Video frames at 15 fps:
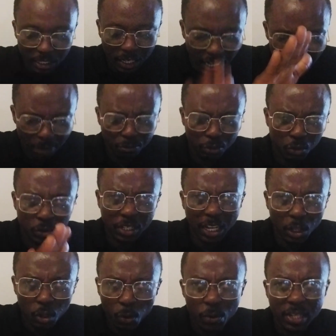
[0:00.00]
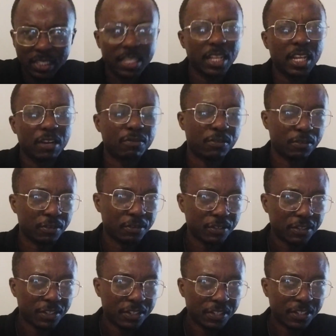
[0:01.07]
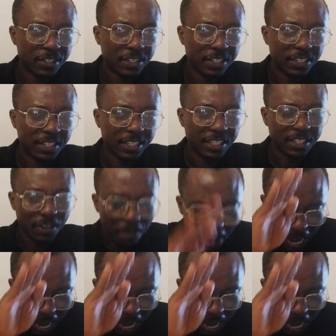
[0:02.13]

come to the lowest level. You